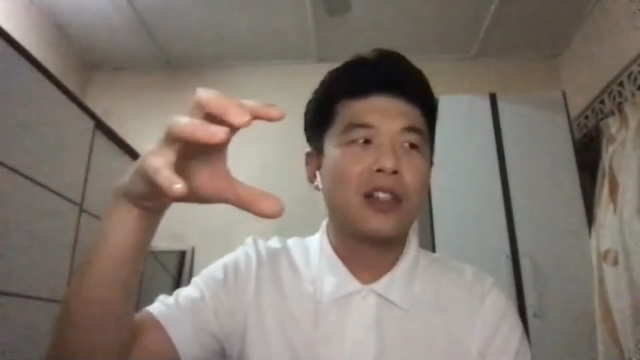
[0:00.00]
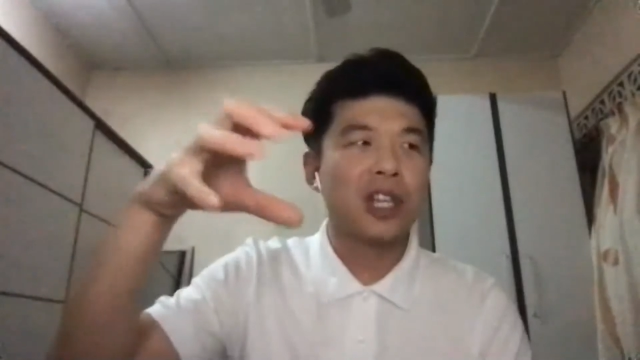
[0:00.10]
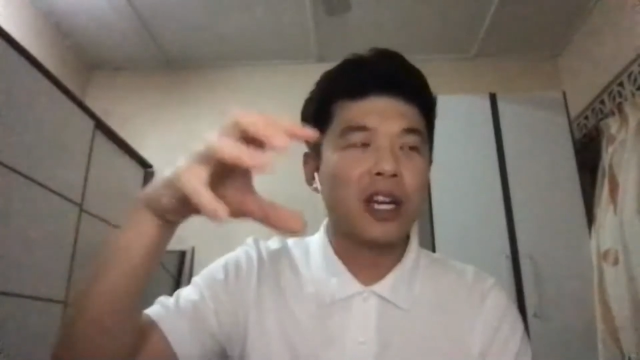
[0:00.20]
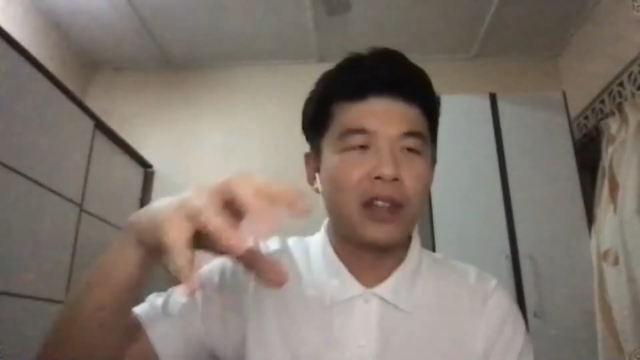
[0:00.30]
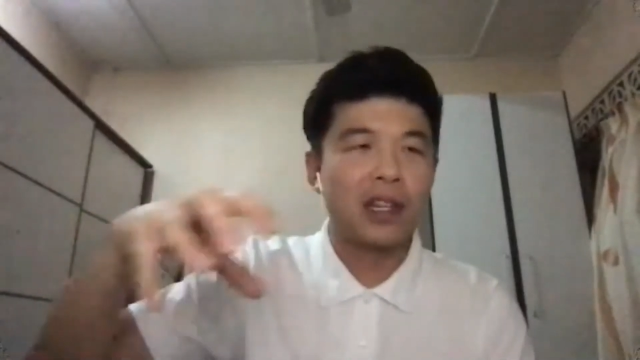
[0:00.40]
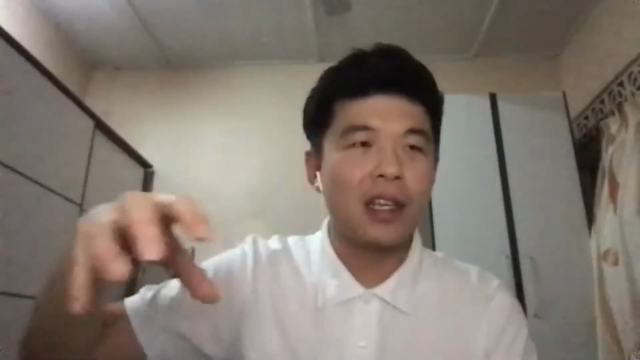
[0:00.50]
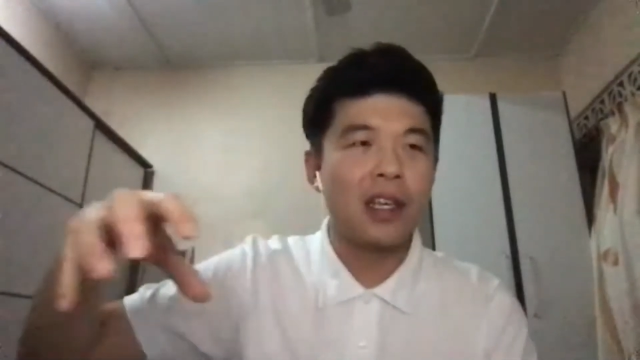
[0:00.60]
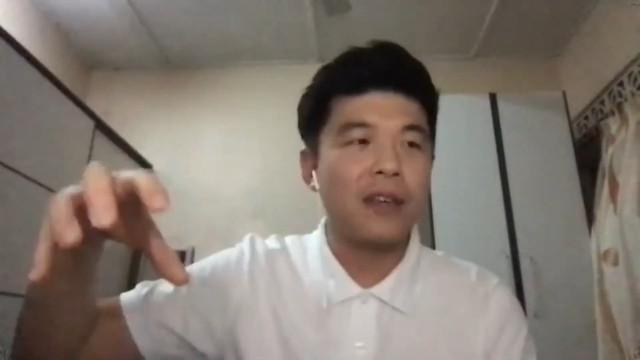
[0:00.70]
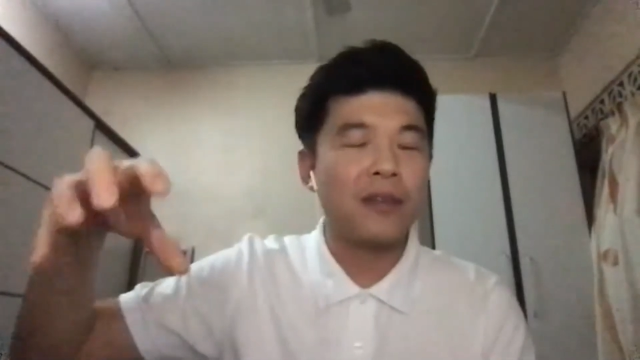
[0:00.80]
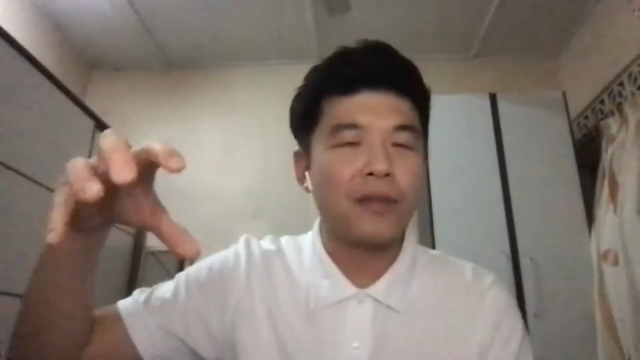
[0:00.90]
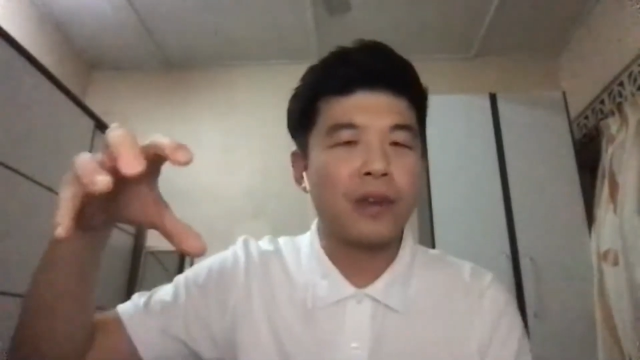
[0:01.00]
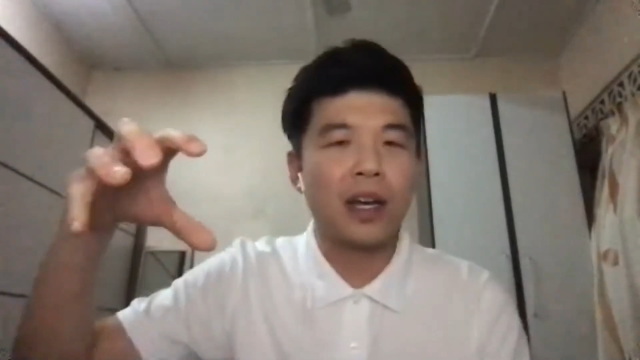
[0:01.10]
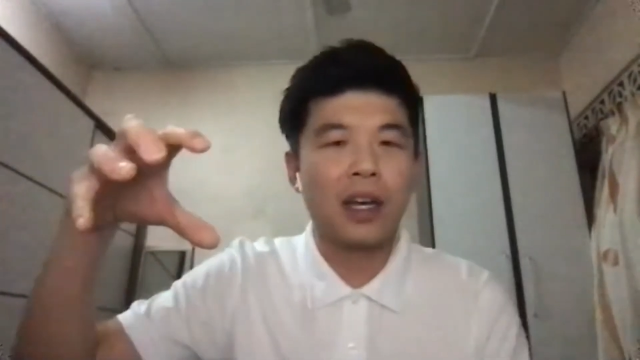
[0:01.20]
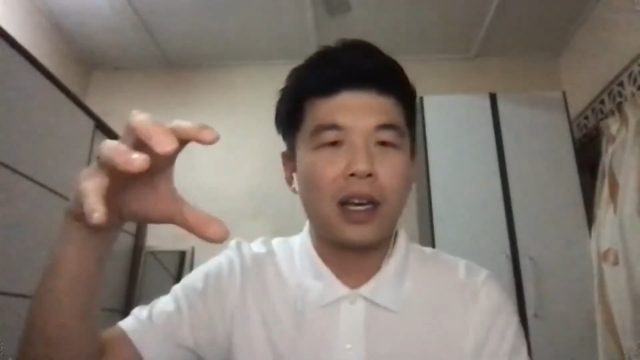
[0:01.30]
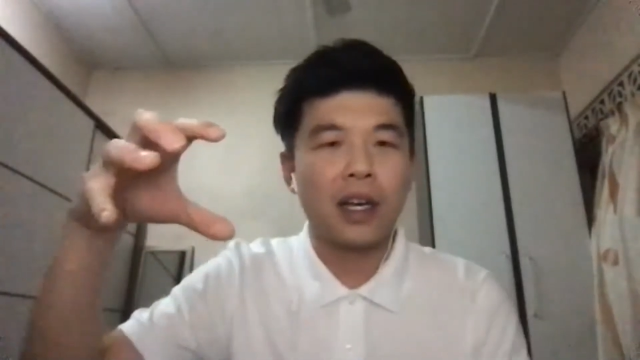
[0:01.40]
charity
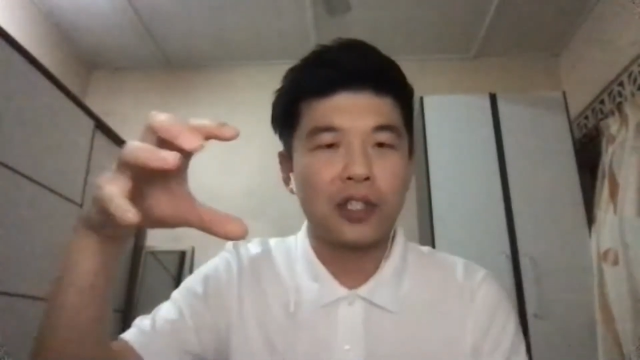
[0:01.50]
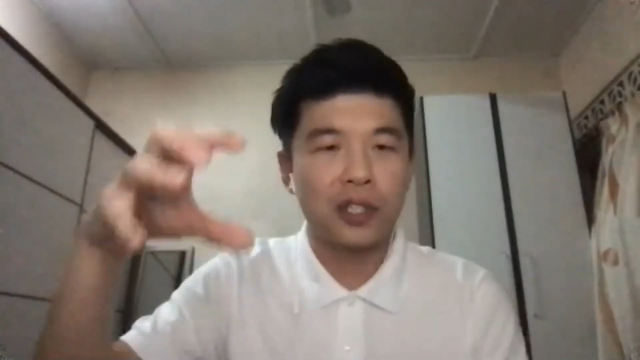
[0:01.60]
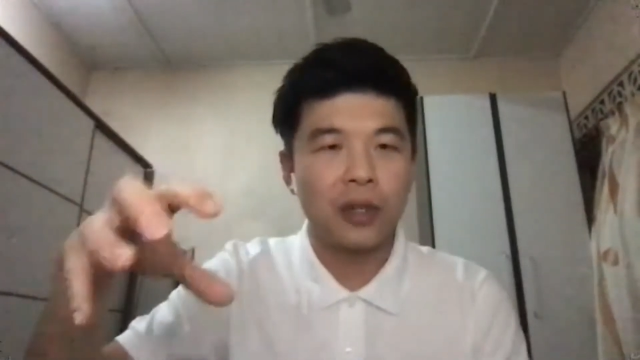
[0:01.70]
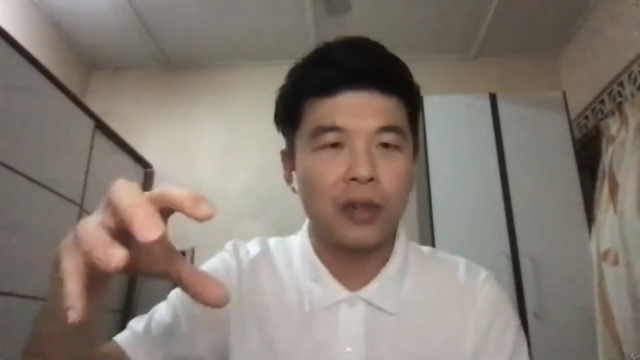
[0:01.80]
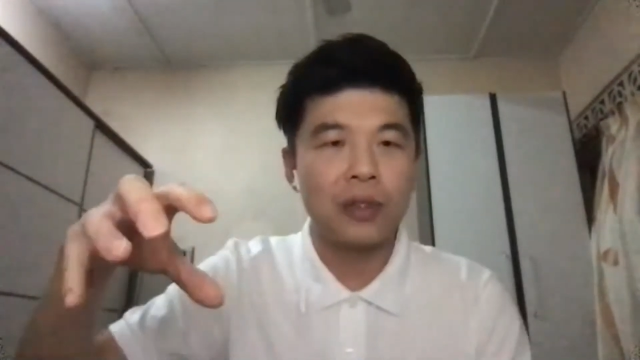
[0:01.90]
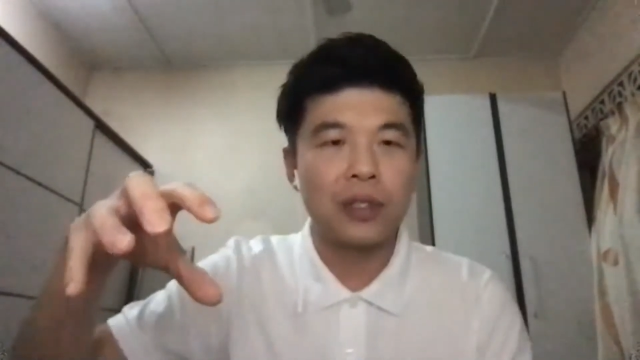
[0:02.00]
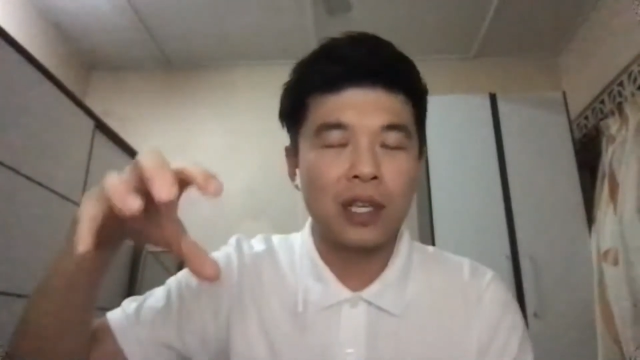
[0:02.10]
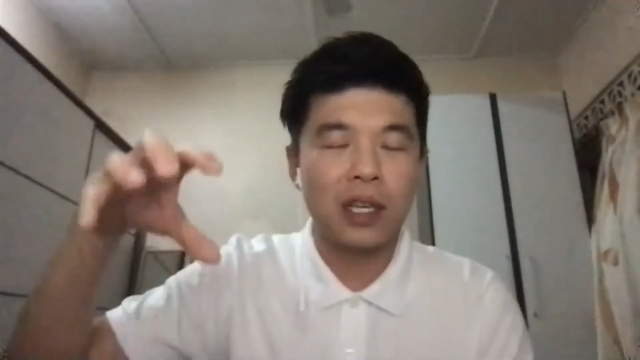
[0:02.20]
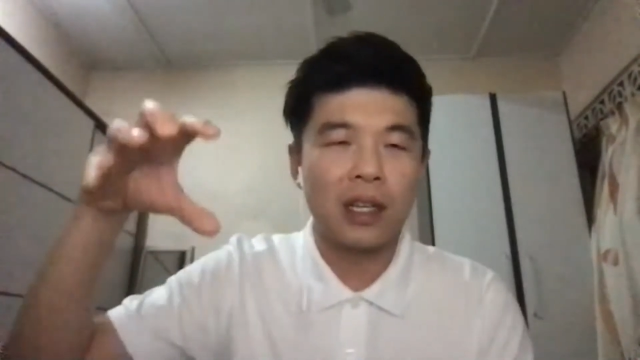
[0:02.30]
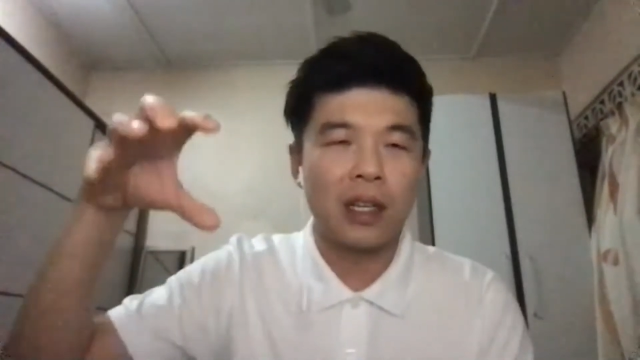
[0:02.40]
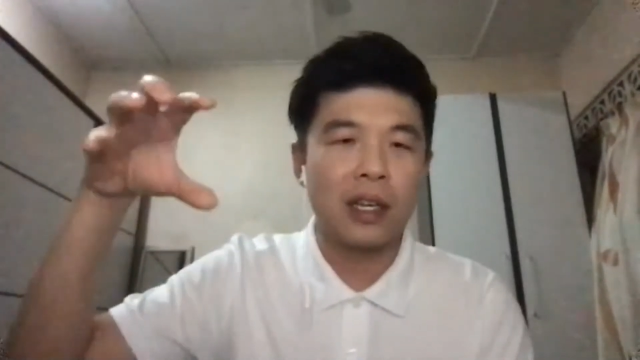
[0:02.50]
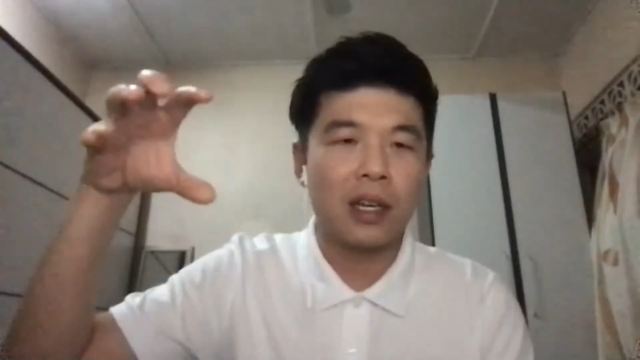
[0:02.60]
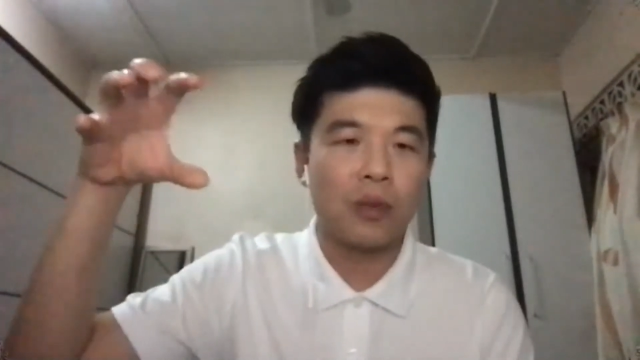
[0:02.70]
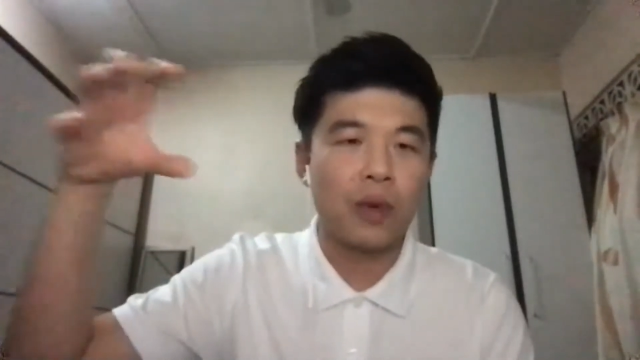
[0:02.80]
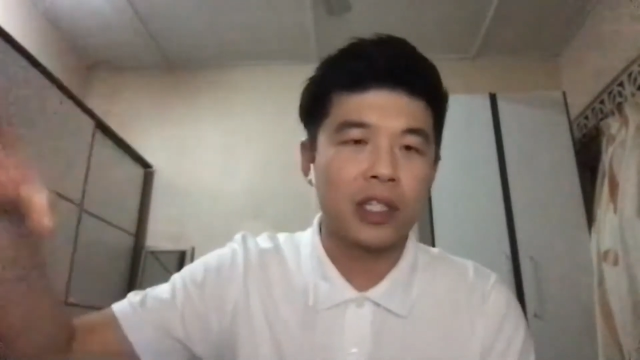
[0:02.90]
shows in
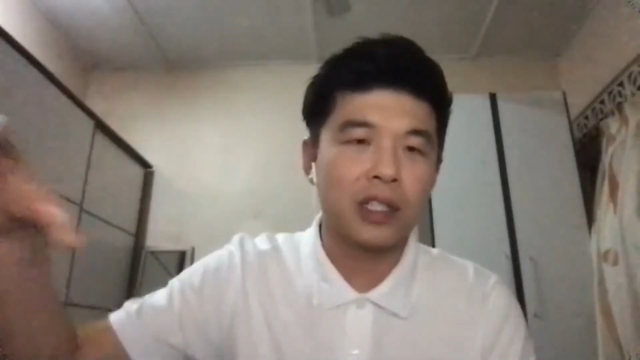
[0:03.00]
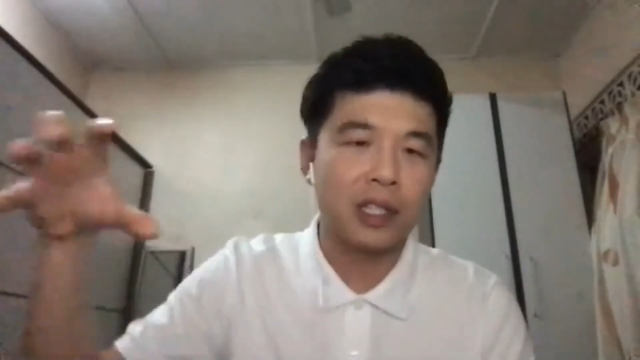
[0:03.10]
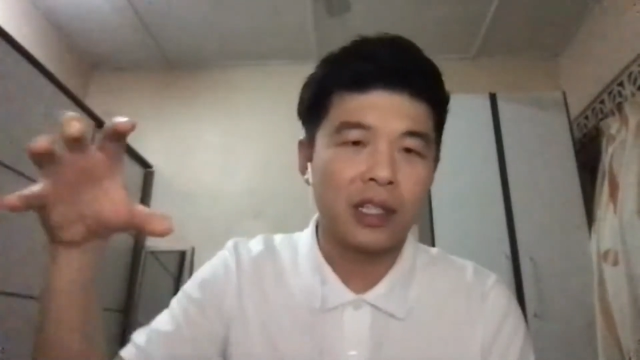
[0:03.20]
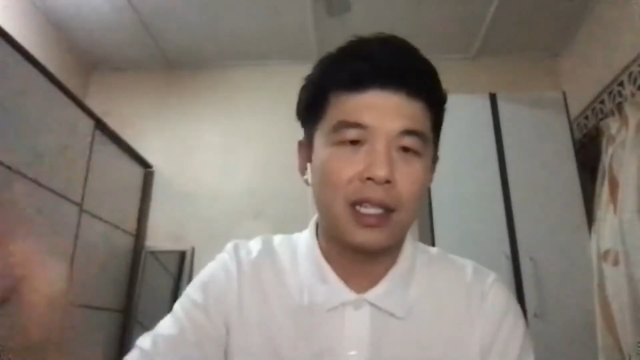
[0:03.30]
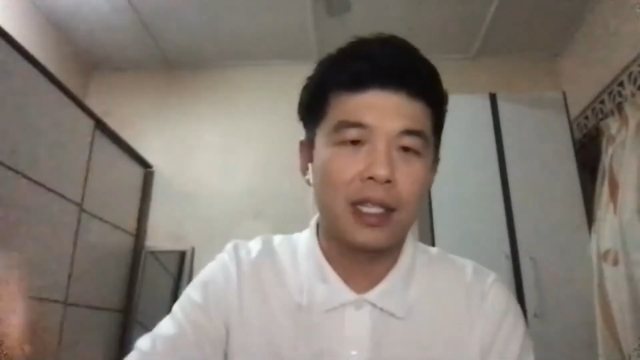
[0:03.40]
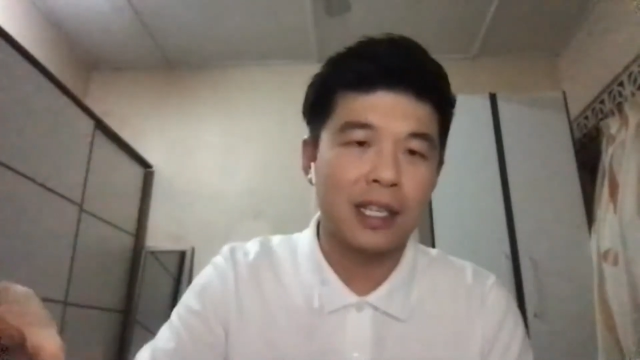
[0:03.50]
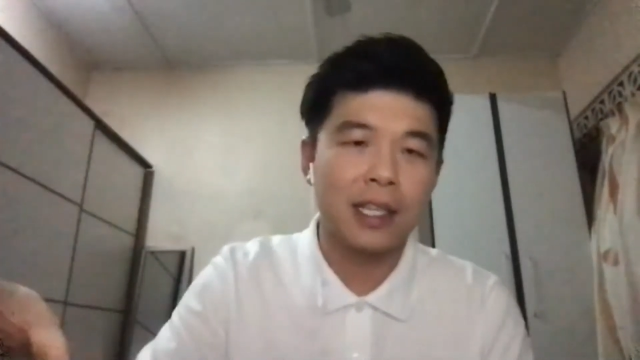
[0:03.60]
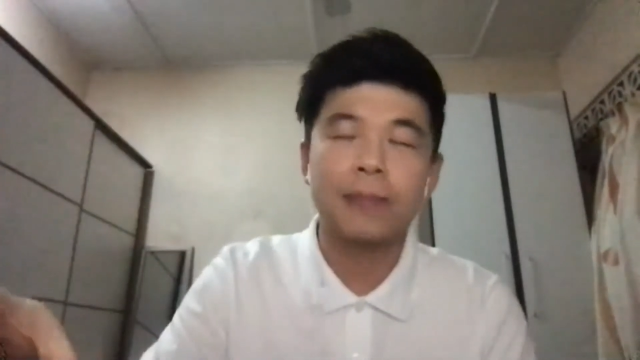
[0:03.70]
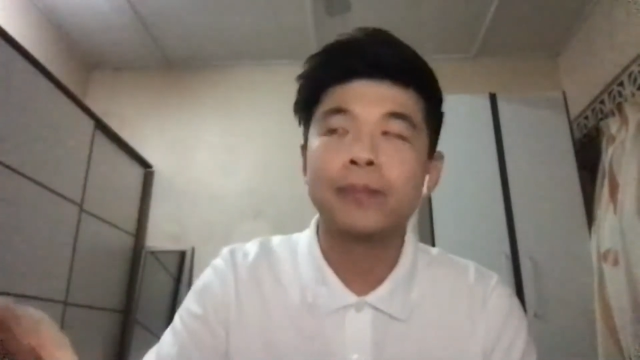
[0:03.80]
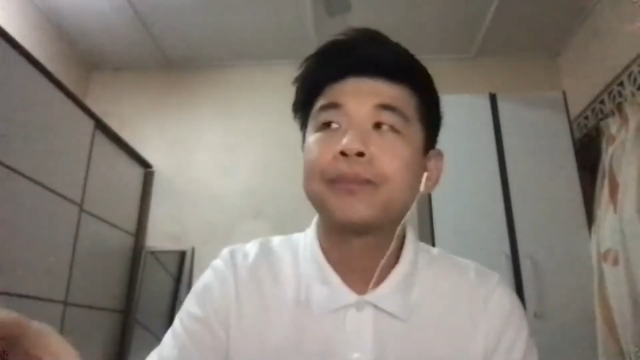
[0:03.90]
Washington, D.C.